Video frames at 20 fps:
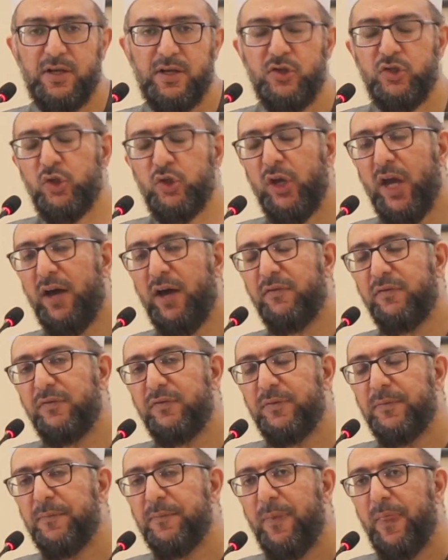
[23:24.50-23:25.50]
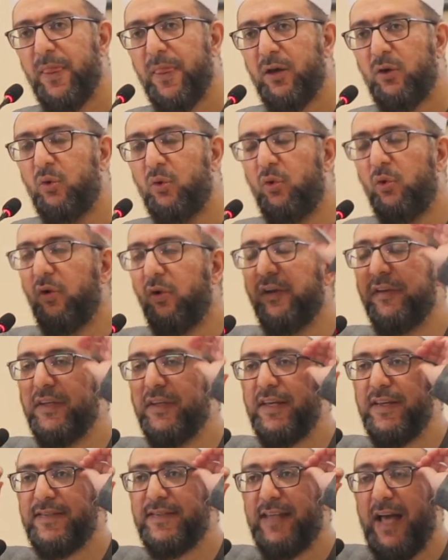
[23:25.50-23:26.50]
So you have all
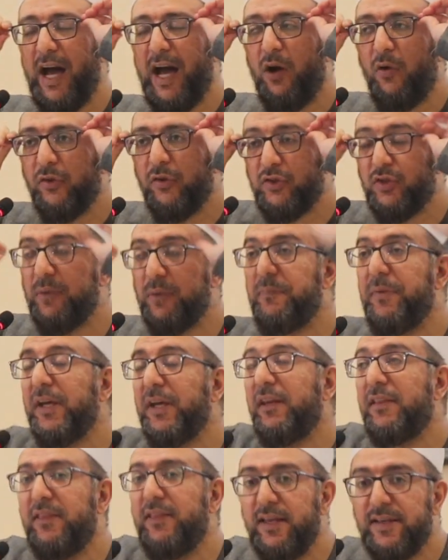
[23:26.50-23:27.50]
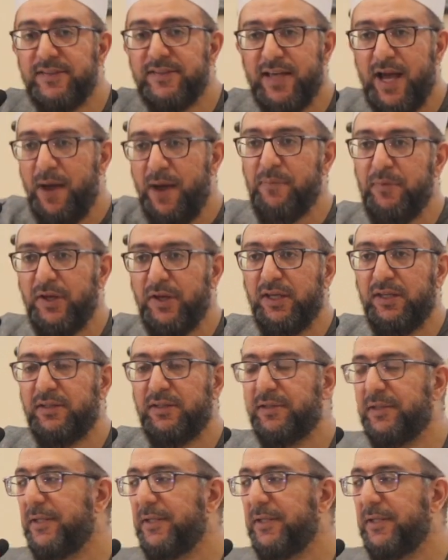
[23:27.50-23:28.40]
these outer big things happening,